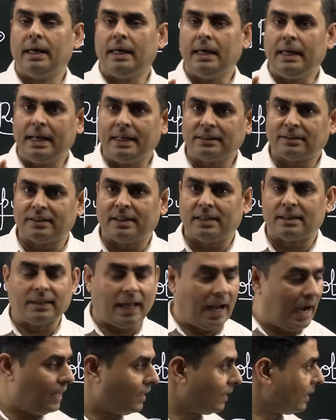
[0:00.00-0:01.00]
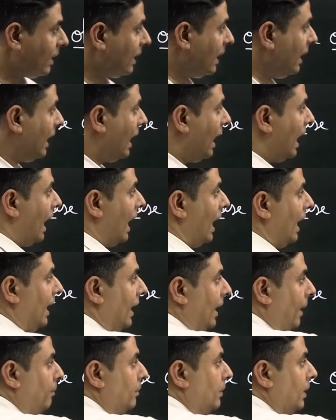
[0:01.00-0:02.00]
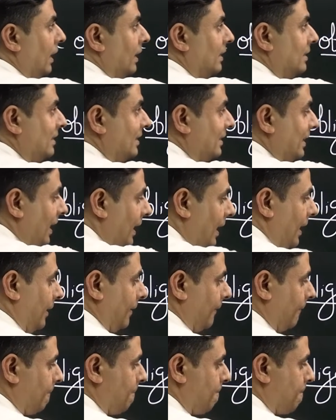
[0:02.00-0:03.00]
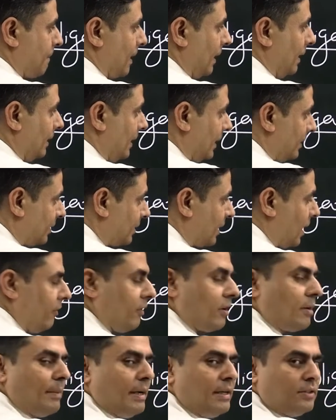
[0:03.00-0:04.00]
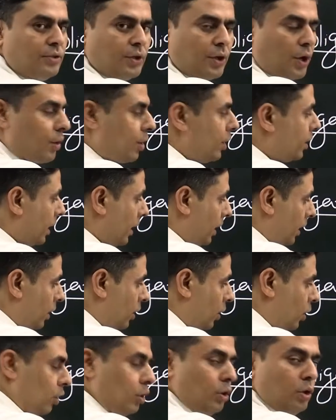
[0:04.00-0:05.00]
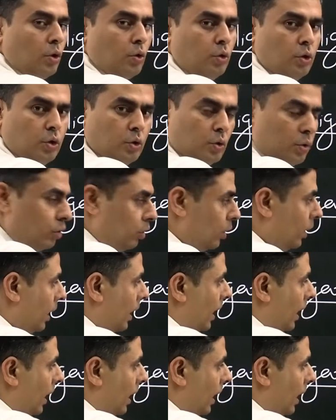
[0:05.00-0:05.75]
A said that ki I am selling this government security to you